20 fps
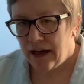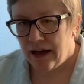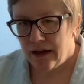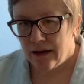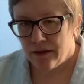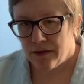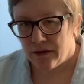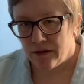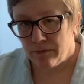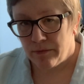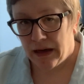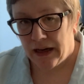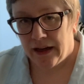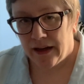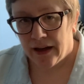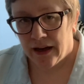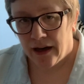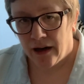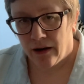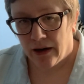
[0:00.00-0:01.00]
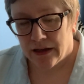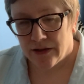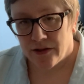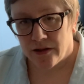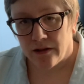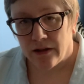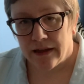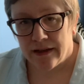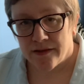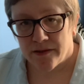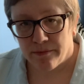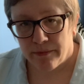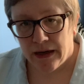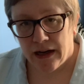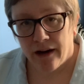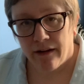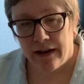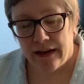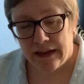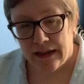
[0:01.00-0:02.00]
the main character, is
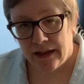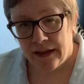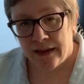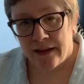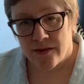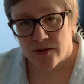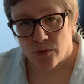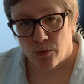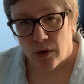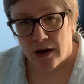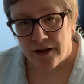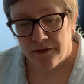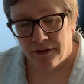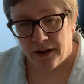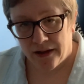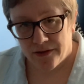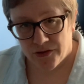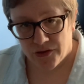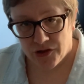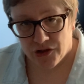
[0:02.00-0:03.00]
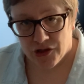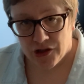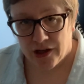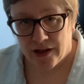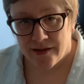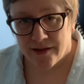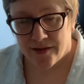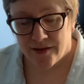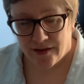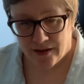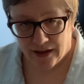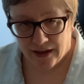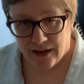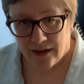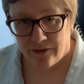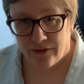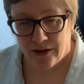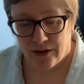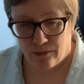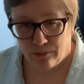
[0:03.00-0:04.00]
married, and his wife has just
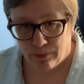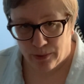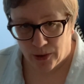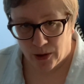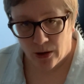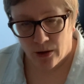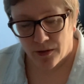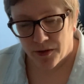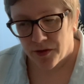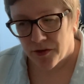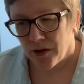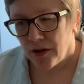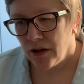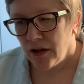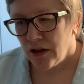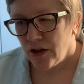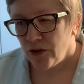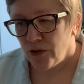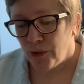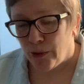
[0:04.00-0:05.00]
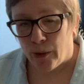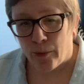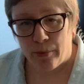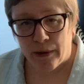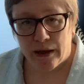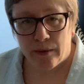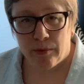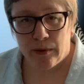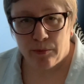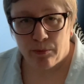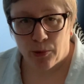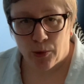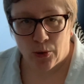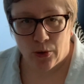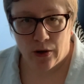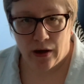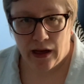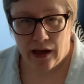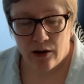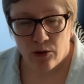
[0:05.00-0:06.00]
given birth to a baby
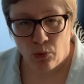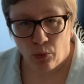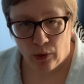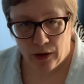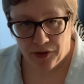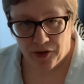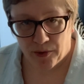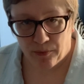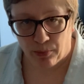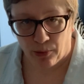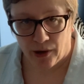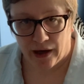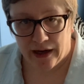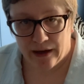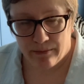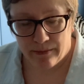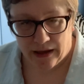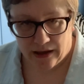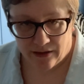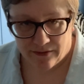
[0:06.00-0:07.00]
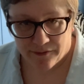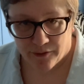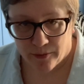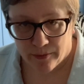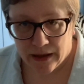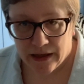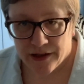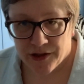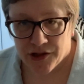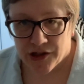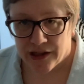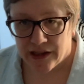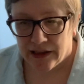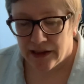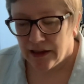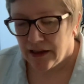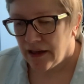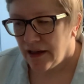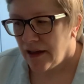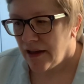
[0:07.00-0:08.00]
boy with a brain malformation.
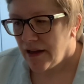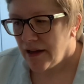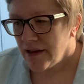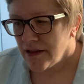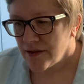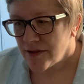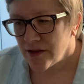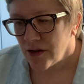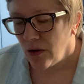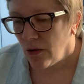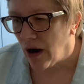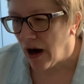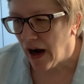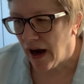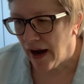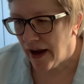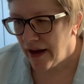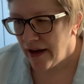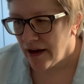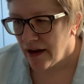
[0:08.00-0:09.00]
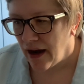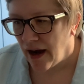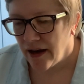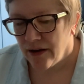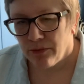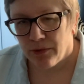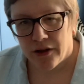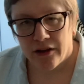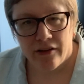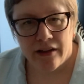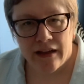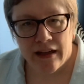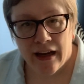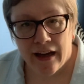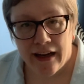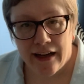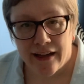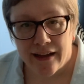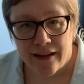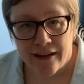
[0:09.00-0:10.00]
So I really
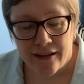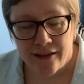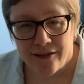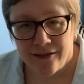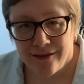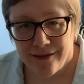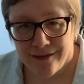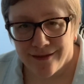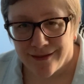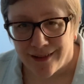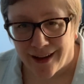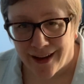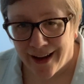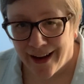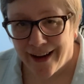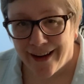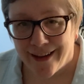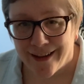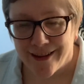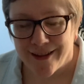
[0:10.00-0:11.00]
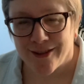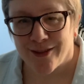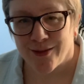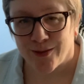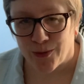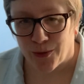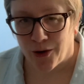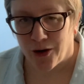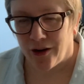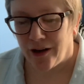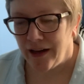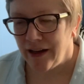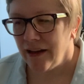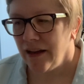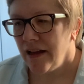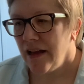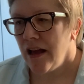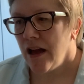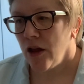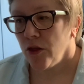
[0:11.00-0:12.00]
hated the story.
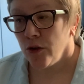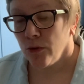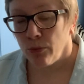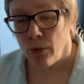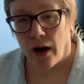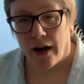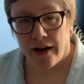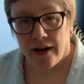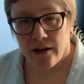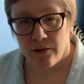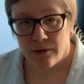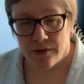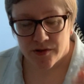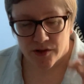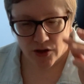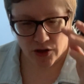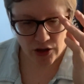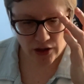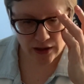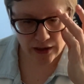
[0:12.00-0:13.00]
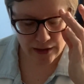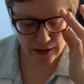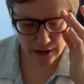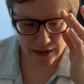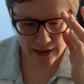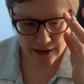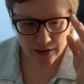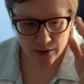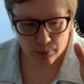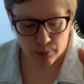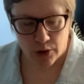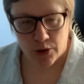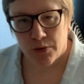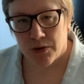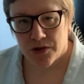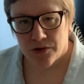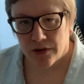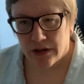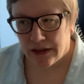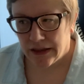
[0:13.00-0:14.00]
The writing was good, and the book
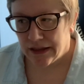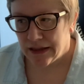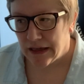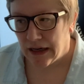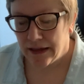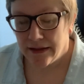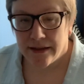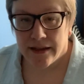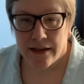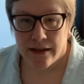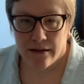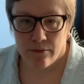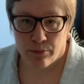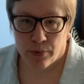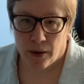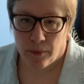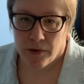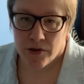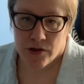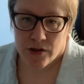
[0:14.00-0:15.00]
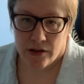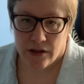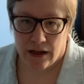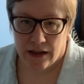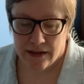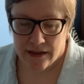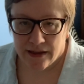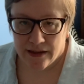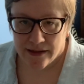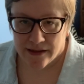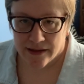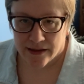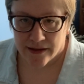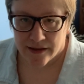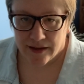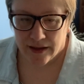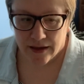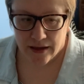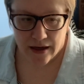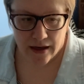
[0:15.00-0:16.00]
was published in
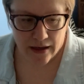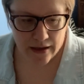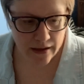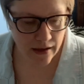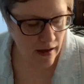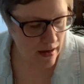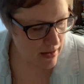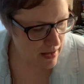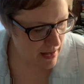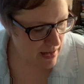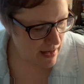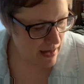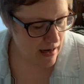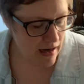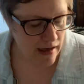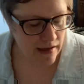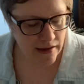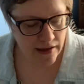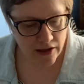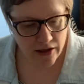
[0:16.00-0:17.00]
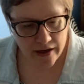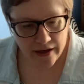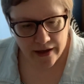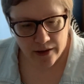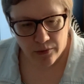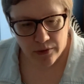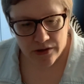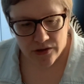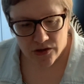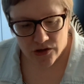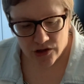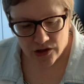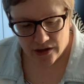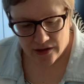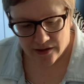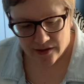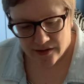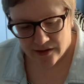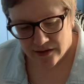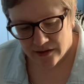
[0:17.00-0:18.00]
1969. I thought it was
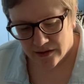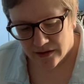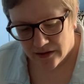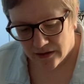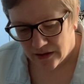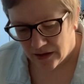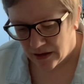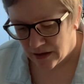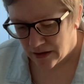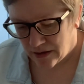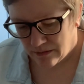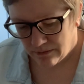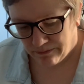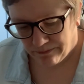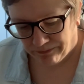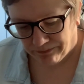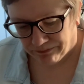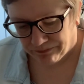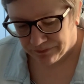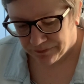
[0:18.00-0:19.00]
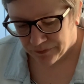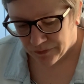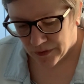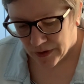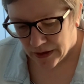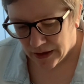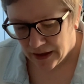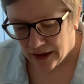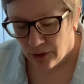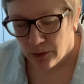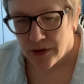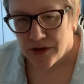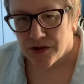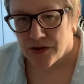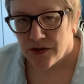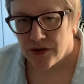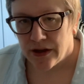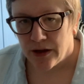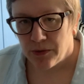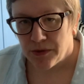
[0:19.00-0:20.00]
just it
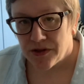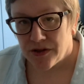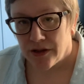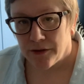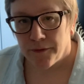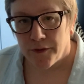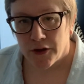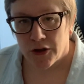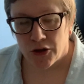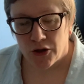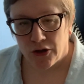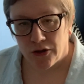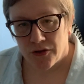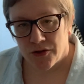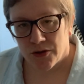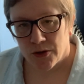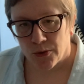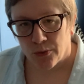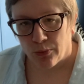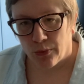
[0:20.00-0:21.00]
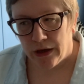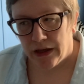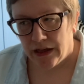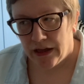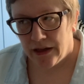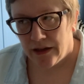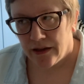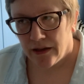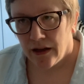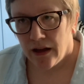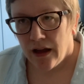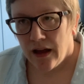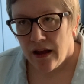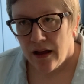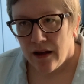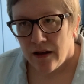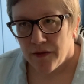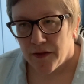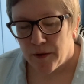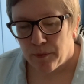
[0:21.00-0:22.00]
was difficult to read
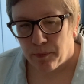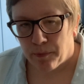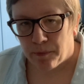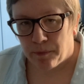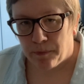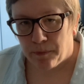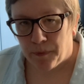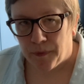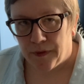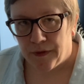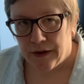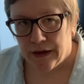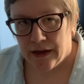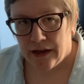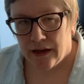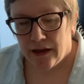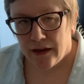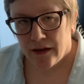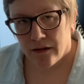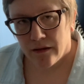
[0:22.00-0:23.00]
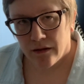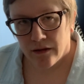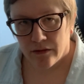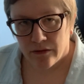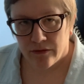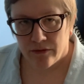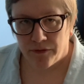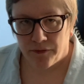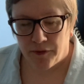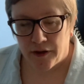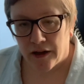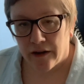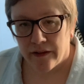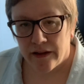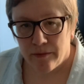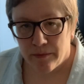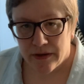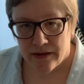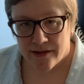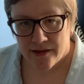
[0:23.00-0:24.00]
the fairly
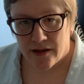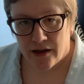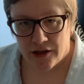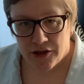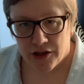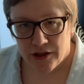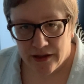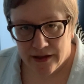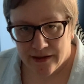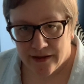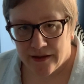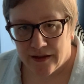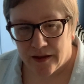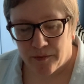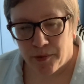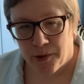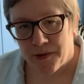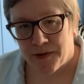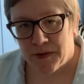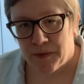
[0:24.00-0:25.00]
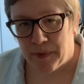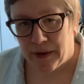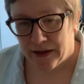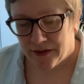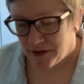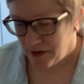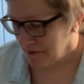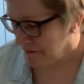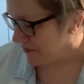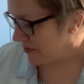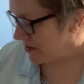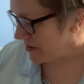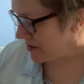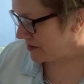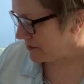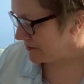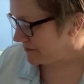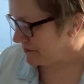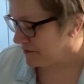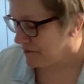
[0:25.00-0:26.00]
misogynistic perspective
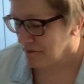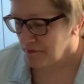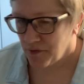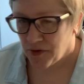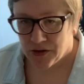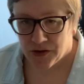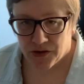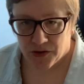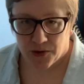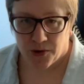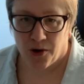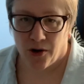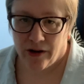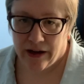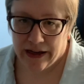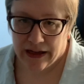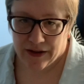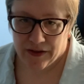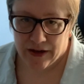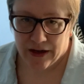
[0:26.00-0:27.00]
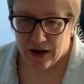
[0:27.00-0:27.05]
of the story and the